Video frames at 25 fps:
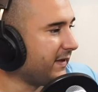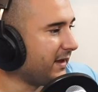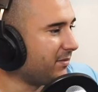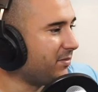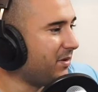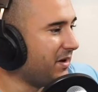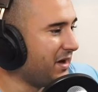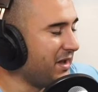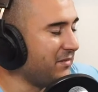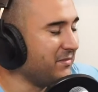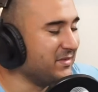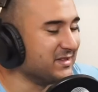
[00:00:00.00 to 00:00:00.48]

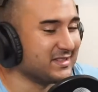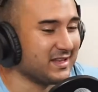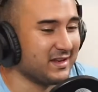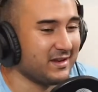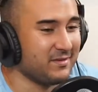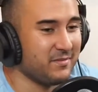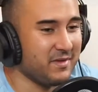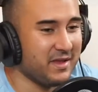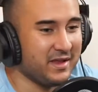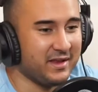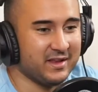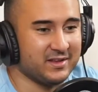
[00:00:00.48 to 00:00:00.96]
think Miami is
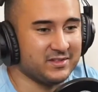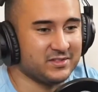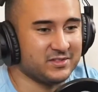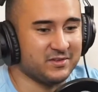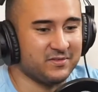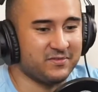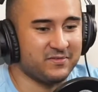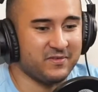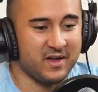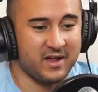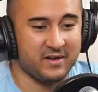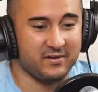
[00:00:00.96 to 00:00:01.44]
gonna make it
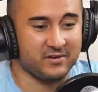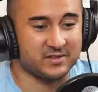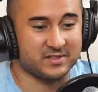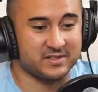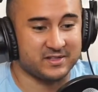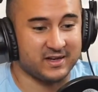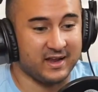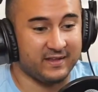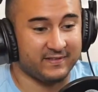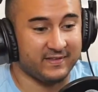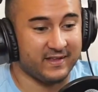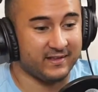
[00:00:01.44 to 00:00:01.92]
to the
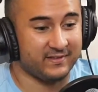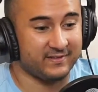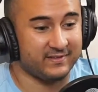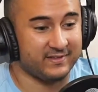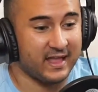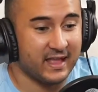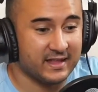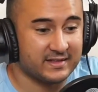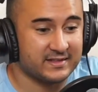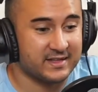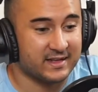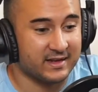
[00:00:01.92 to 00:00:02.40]
finals, and I
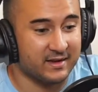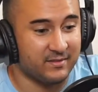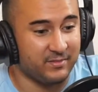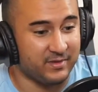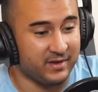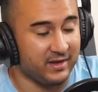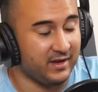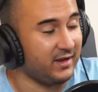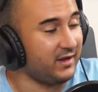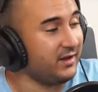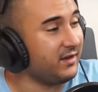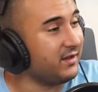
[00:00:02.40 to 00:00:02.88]
think that's gonna
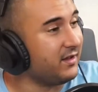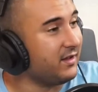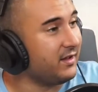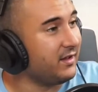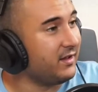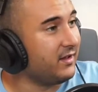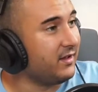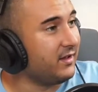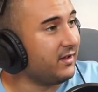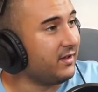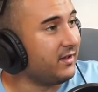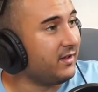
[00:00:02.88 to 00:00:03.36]
be
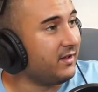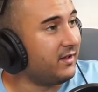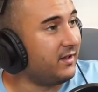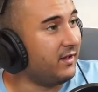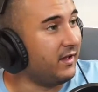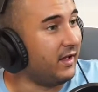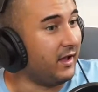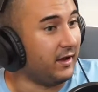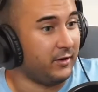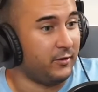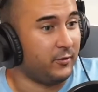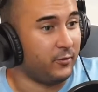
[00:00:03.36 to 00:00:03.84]

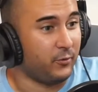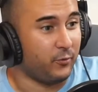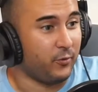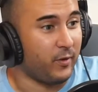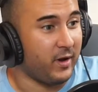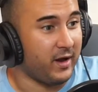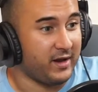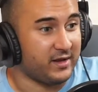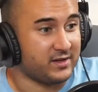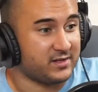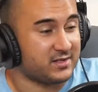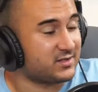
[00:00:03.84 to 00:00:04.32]
a
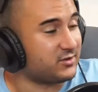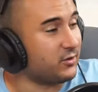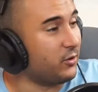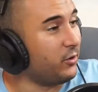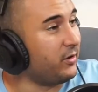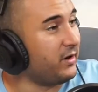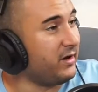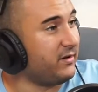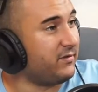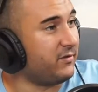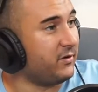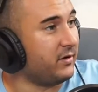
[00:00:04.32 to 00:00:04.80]
great
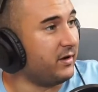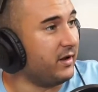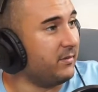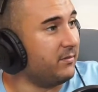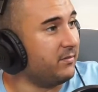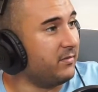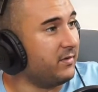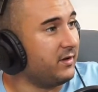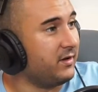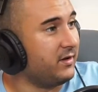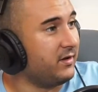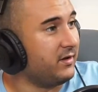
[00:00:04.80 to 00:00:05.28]
story for
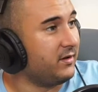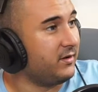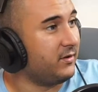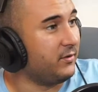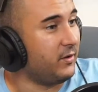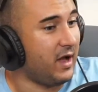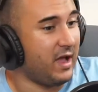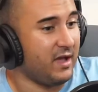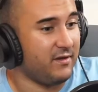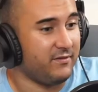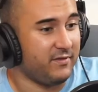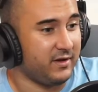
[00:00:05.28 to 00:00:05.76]
them.
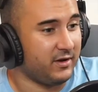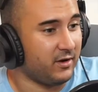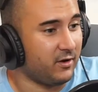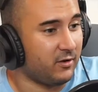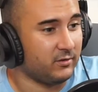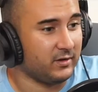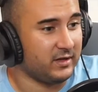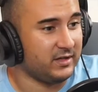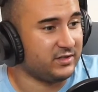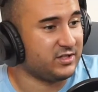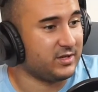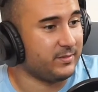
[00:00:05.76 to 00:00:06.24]
Having
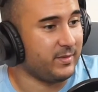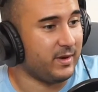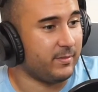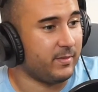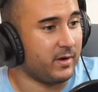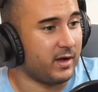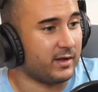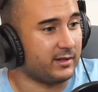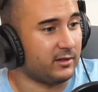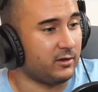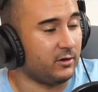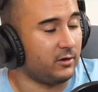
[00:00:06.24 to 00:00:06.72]
only Jimmy
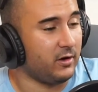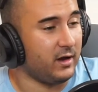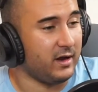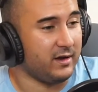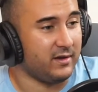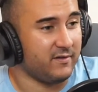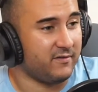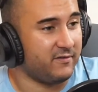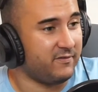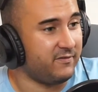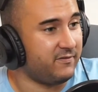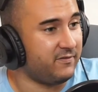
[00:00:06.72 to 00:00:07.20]
Butler
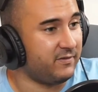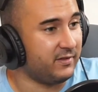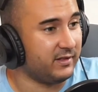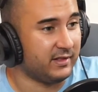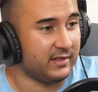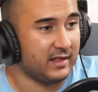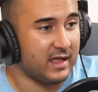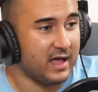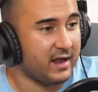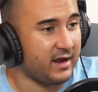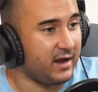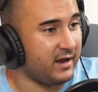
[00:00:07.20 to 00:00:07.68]
and a
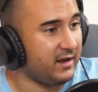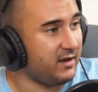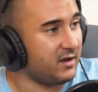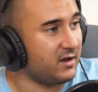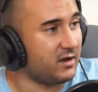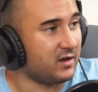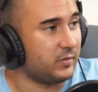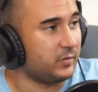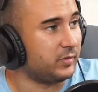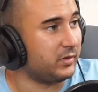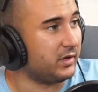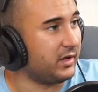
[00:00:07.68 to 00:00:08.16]
lot of
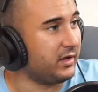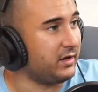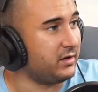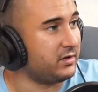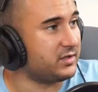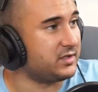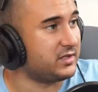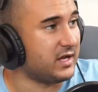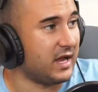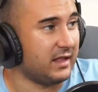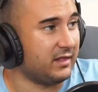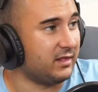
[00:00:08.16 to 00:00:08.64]
young
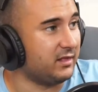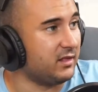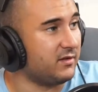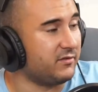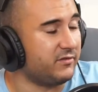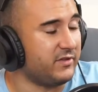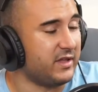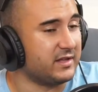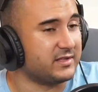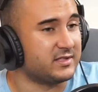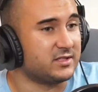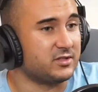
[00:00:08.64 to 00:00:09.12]
players, I
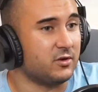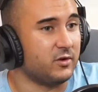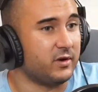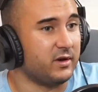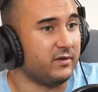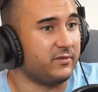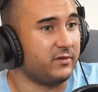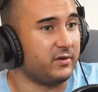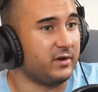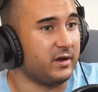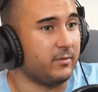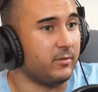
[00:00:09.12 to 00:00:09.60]
love that
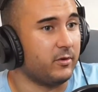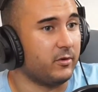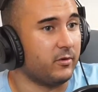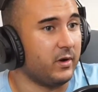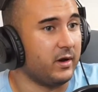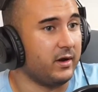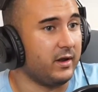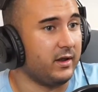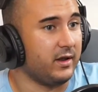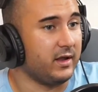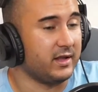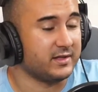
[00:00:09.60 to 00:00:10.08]
story for them
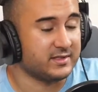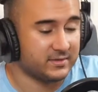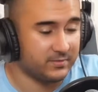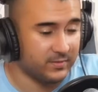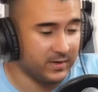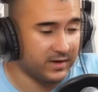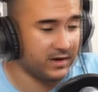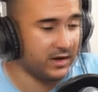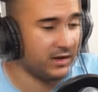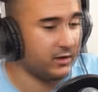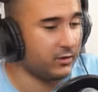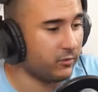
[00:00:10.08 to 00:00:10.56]
already. It's
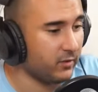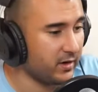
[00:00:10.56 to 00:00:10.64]
been a